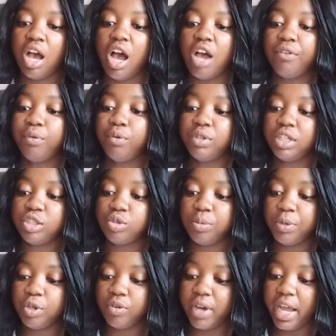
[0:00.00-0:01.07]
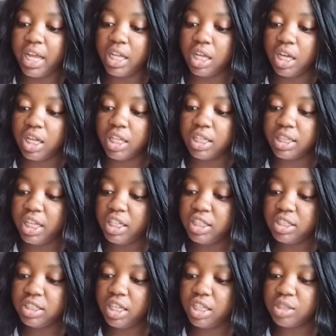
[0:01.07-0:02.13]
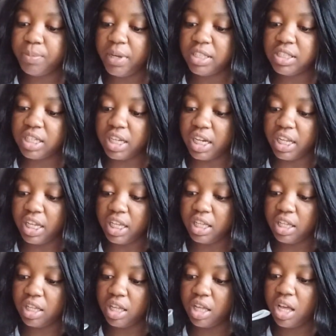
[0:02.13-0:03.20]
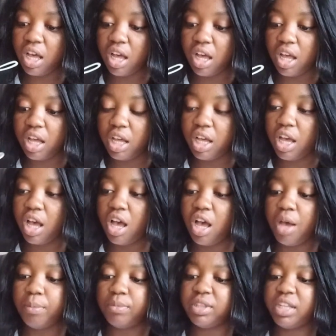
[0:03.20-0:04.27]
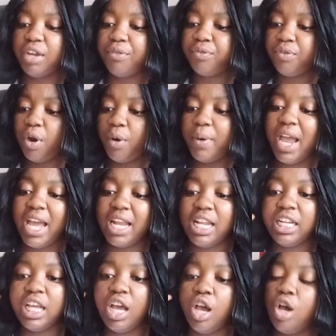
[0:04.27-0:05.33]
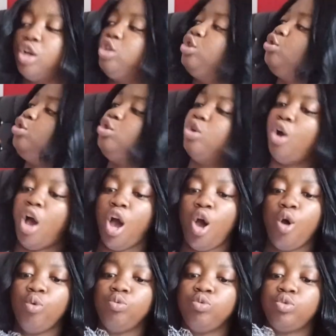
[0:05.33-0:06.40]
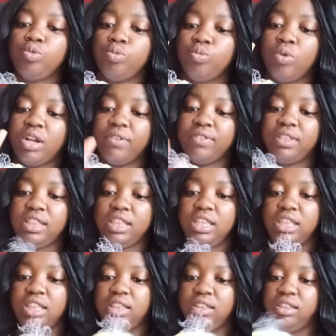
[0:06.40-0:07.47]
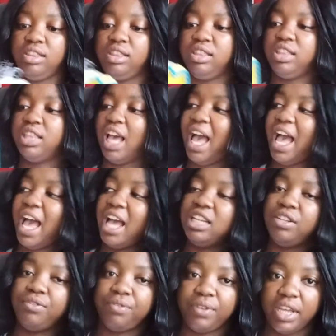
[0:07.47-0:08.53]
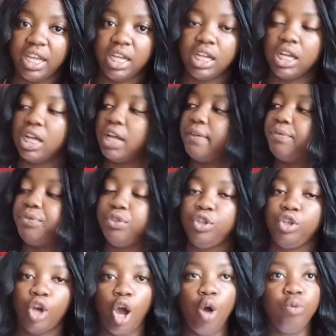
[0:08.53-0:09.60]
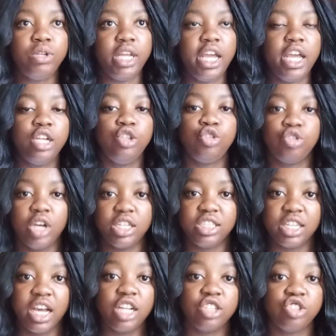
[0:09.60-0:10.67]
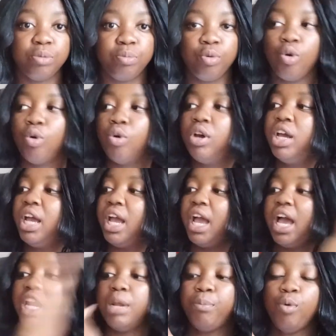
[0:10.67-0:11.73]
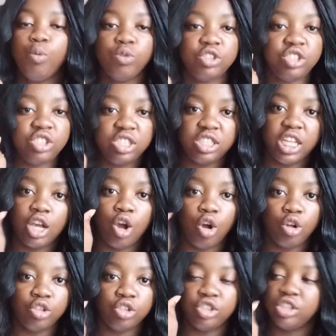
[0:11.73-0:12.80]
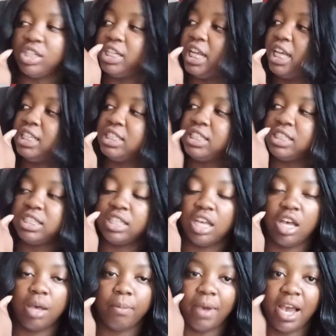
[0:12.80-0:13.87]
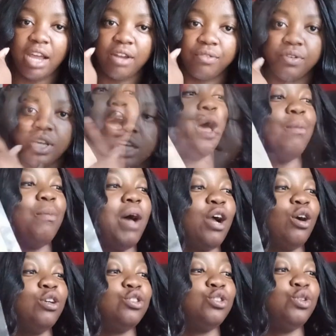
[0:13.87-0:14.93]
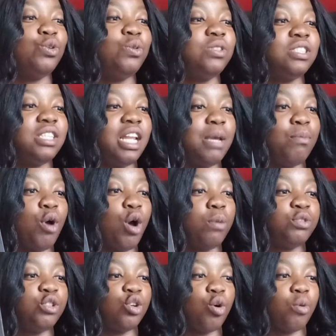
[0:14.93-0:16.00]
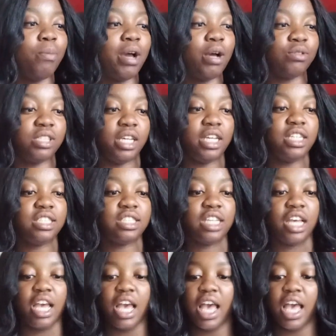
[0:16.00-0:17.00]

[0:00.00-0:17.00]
I thought this would be great. This is basically they throw it and then you hold one. The hand thing, you hold it, you try to catch the ball, and the ball will stick onto this hand thing. I got two slim optical mouses.